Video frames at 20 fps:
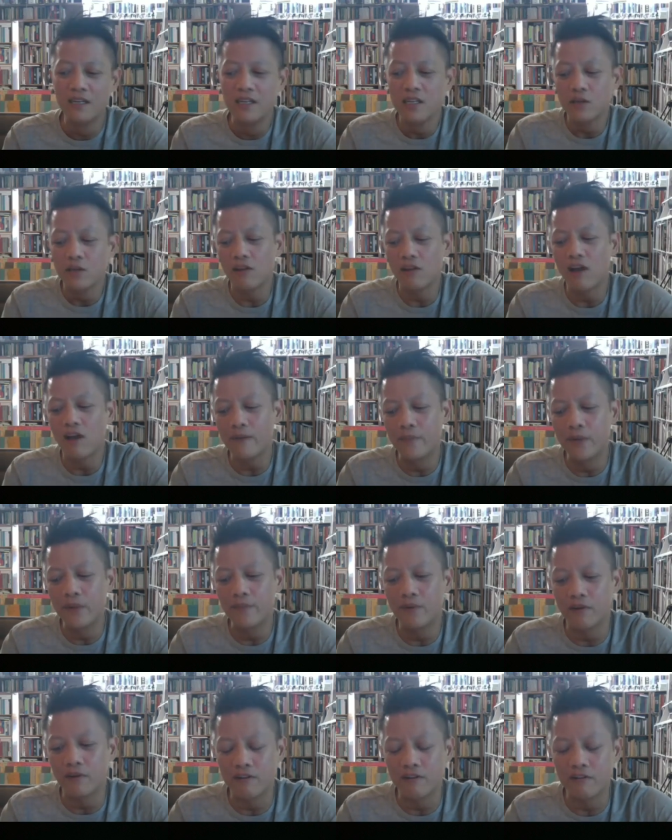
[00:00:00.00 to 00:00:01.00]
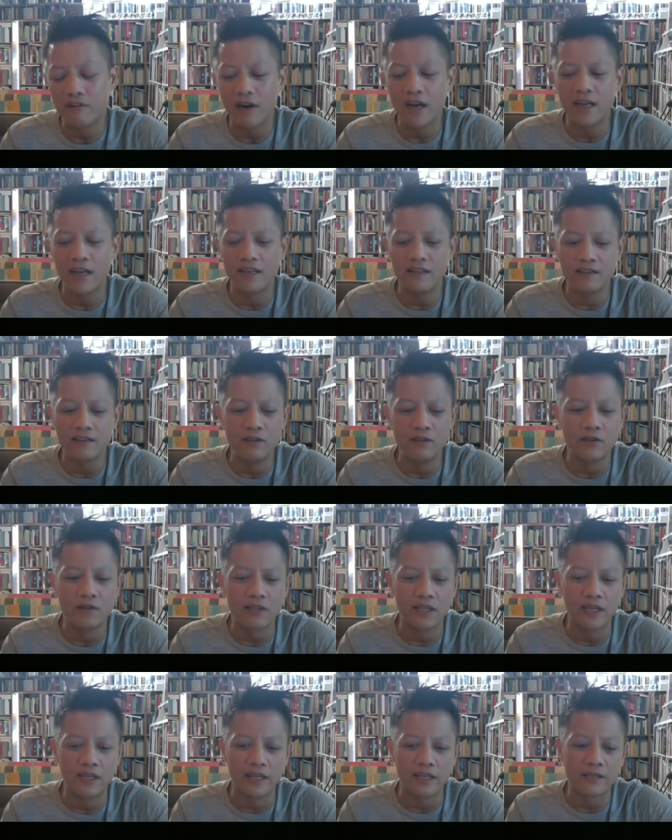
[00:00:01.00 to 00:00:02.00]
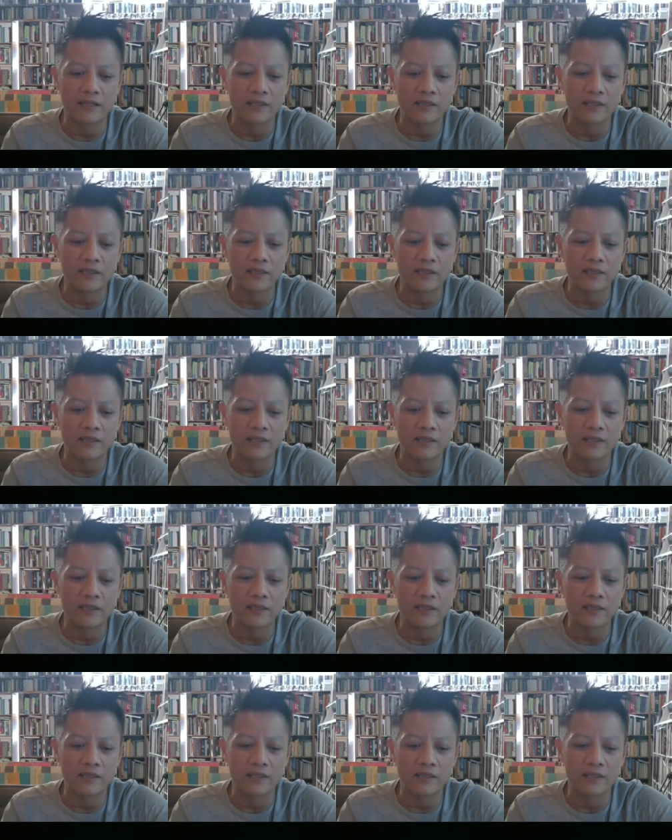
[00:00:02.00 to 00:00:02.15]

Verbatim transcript: So a lot of people are trying new things.